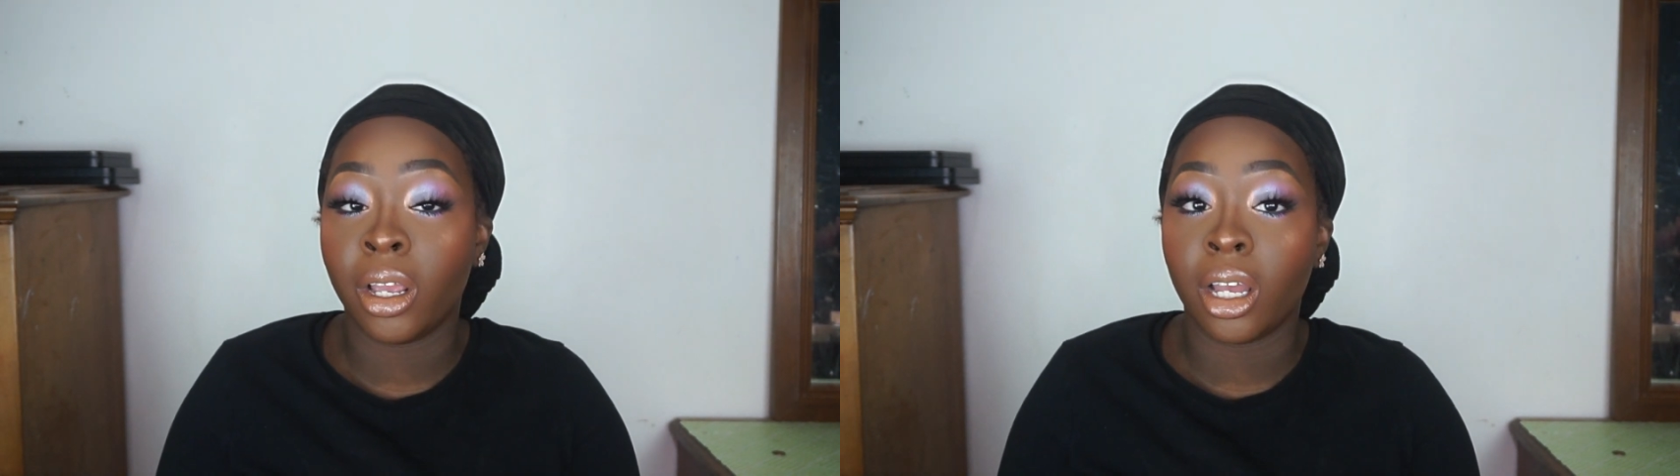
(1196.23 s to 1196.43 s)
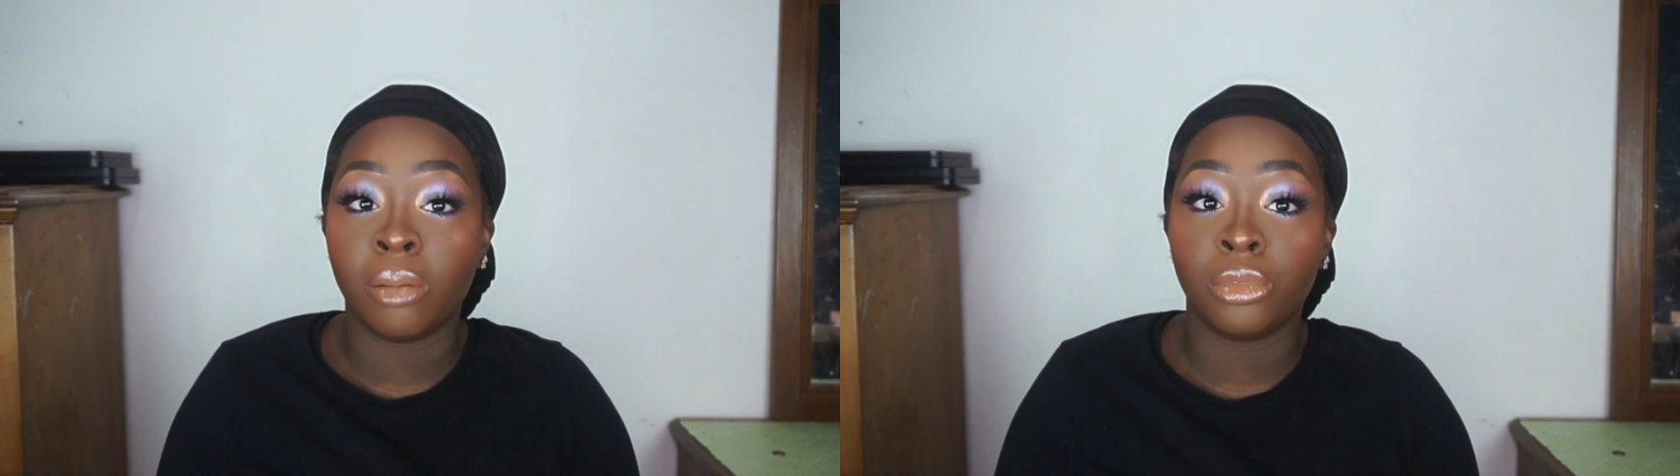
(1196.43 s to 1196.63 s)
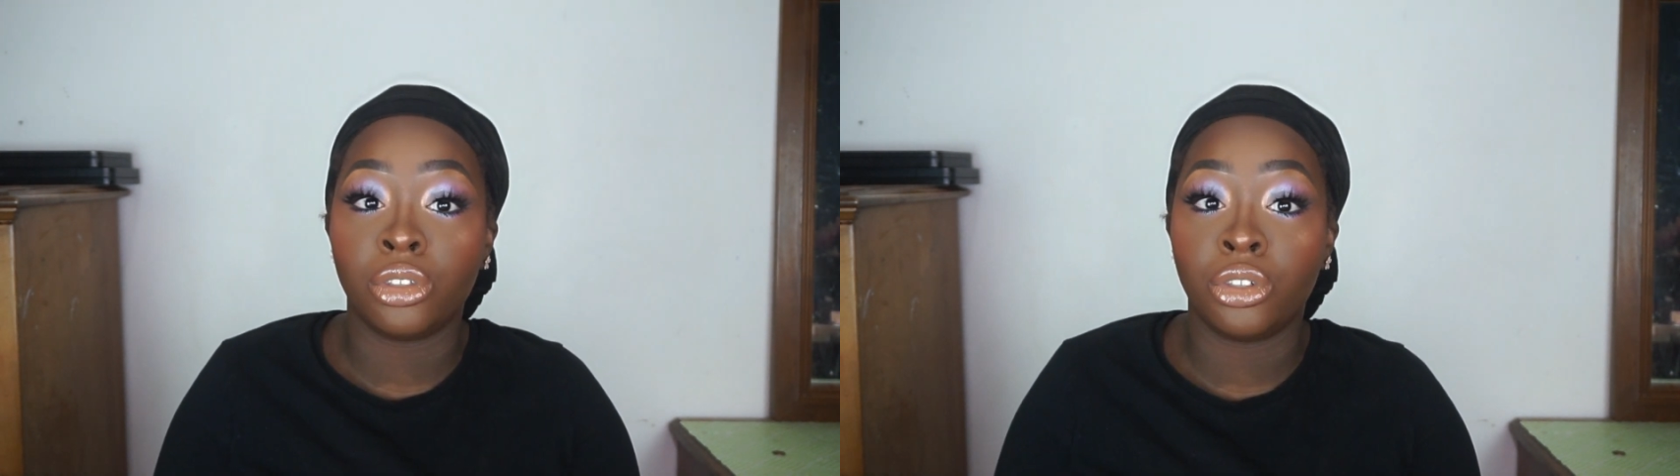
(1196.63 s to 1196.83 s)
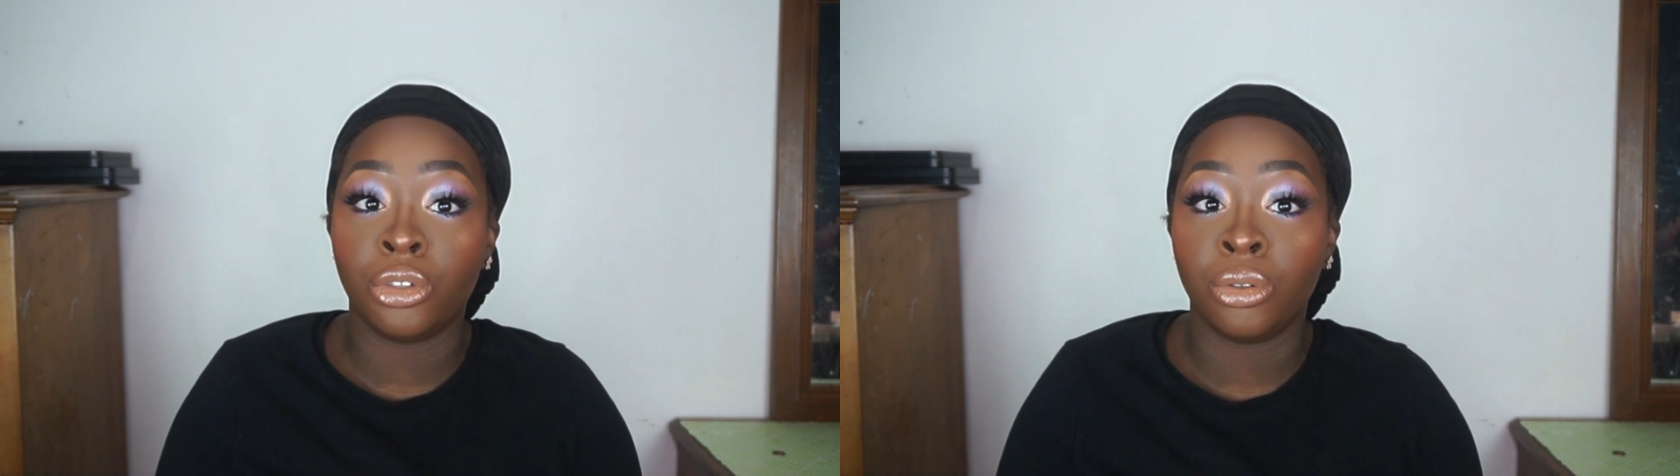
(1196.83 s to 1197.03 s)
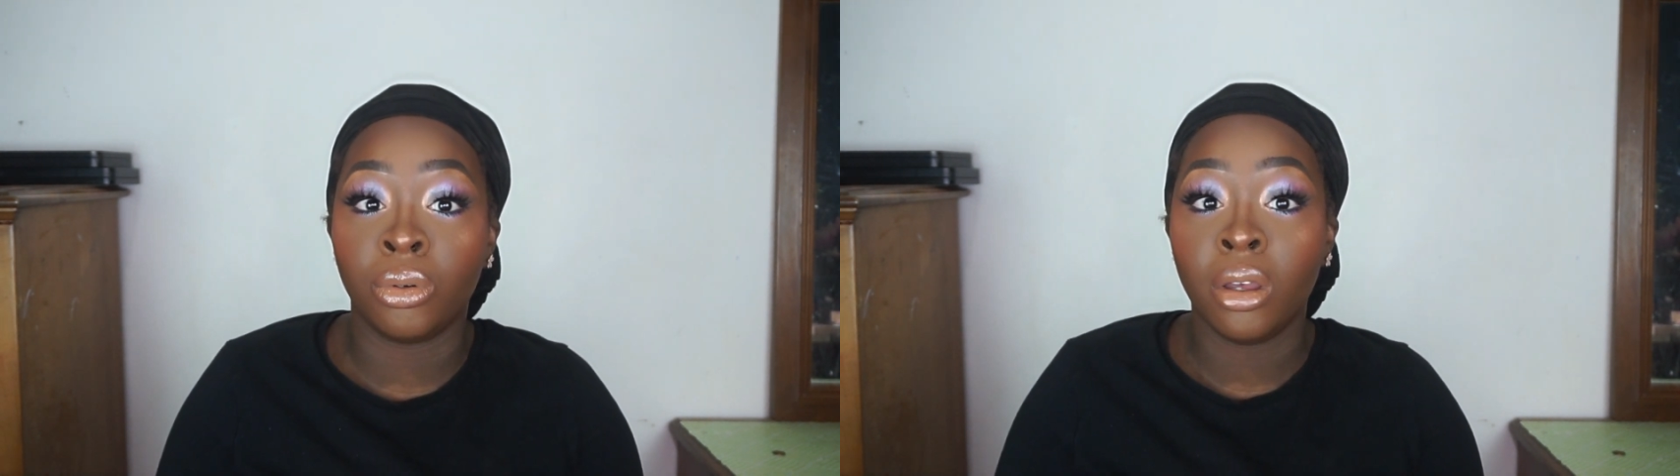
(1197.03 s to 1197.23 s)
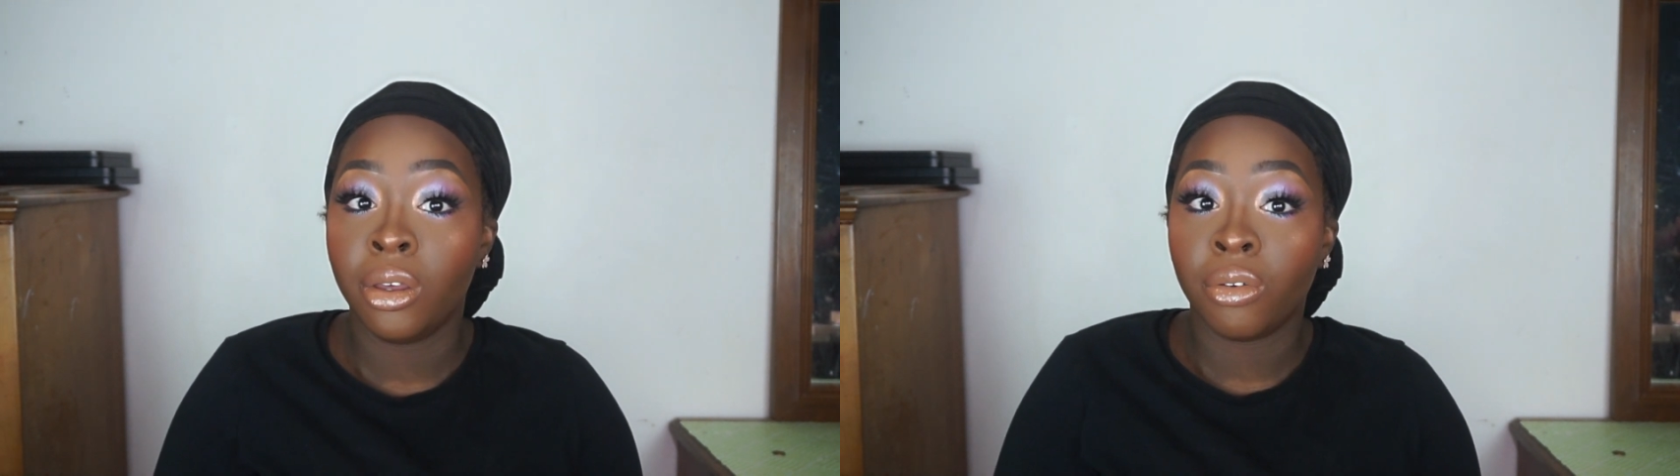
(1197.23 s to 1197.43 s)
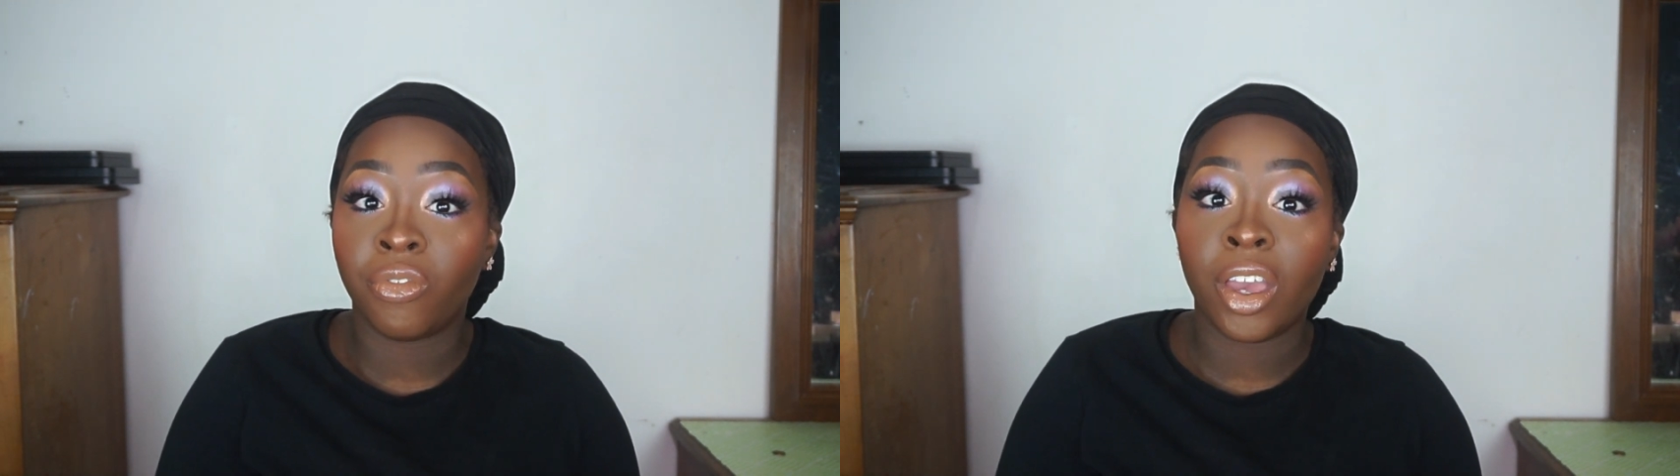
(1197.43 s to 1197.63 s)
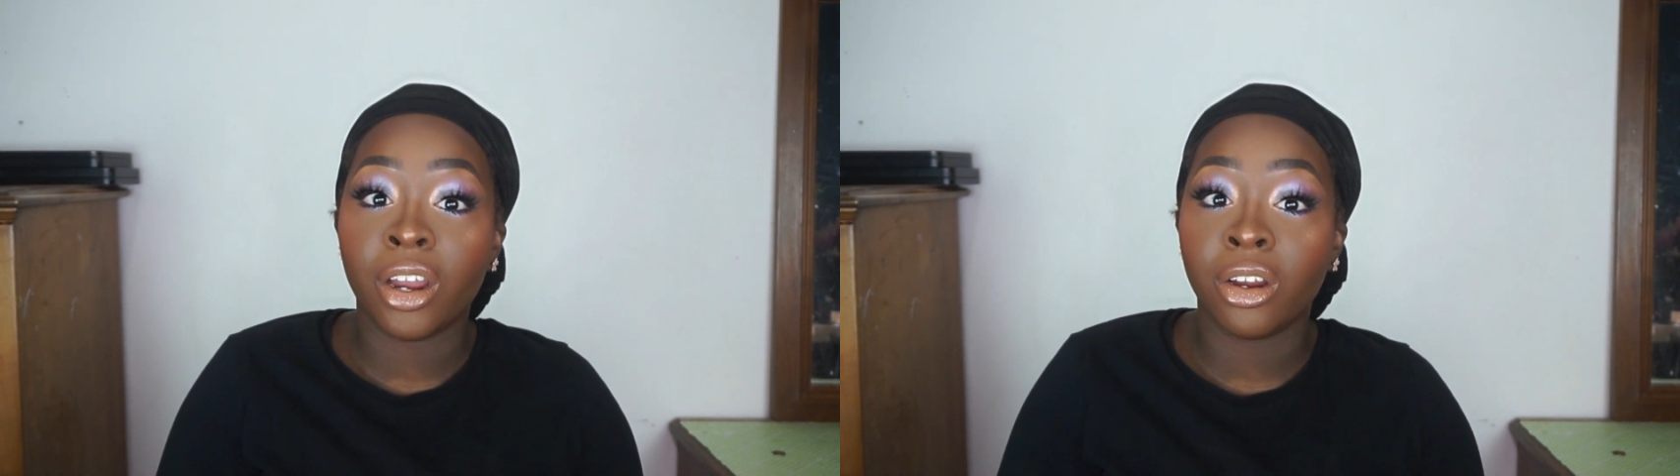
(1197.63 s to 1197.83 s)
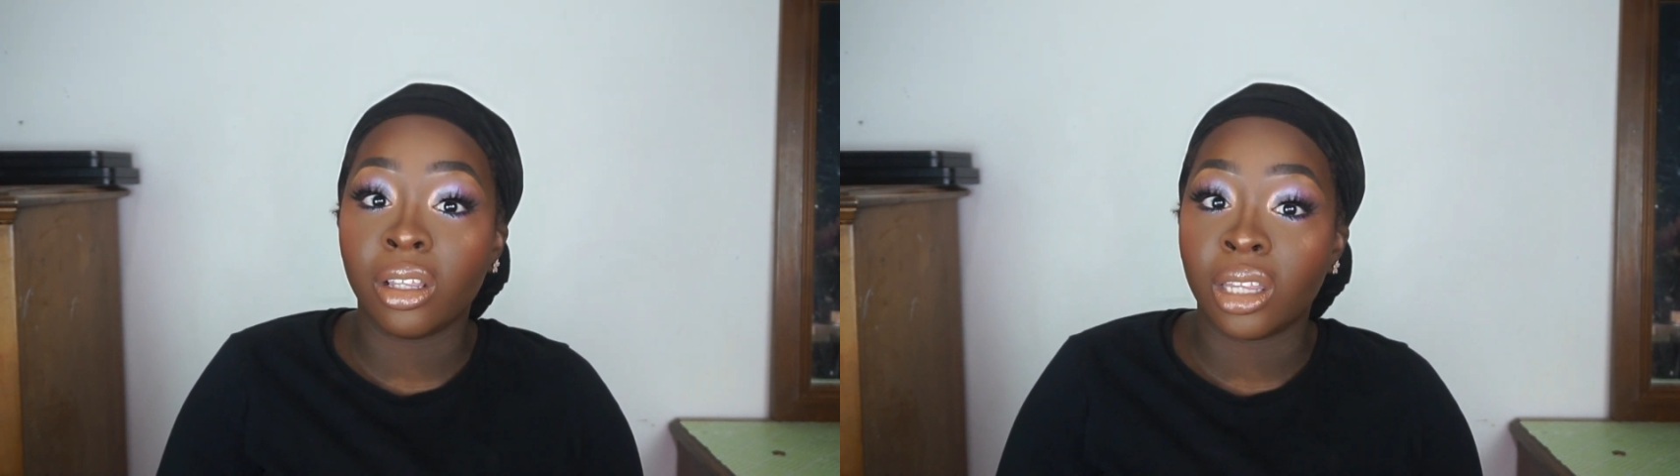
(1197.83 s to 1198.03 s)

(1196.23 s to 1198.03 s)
it comes to fair,